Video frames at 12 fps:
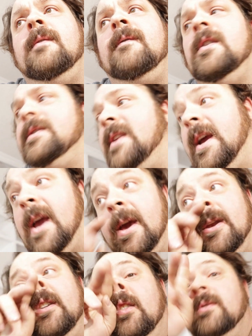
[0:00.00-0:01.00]
First thing I'm
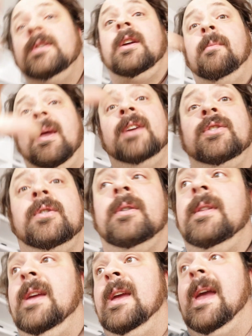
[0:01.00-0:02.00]
going to do is I'm going to make
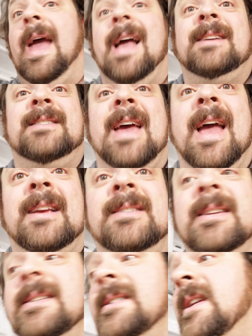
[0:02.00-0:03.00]
sure the
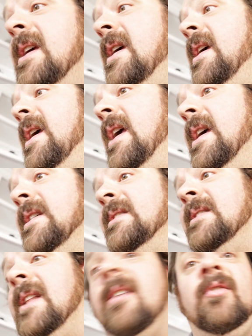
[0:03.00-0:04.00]
x-axis
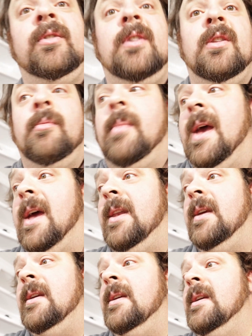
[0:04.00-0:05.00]
is level to the bed.